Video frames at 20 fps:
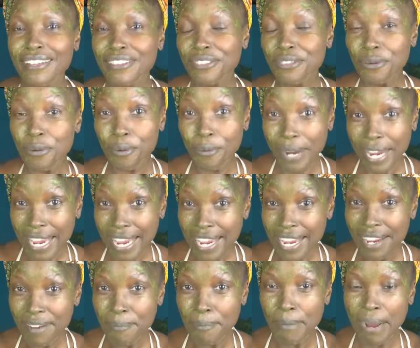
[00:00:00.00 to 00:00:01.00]
the
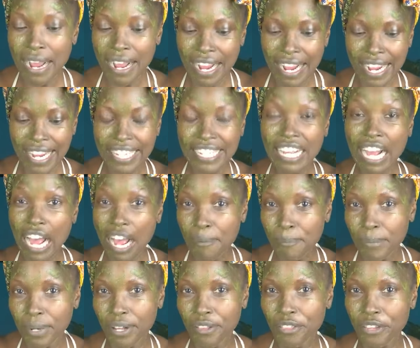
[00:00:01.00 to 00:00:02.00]
way my
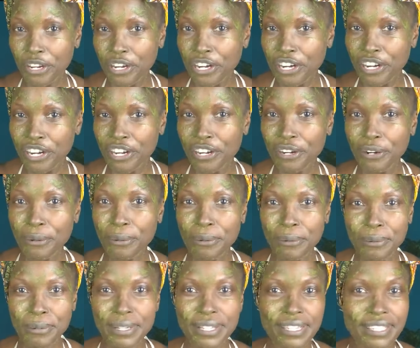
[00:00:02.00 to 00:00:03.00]
godmother, who
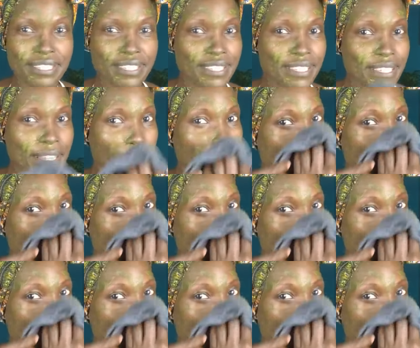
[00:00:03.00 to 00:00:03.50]
was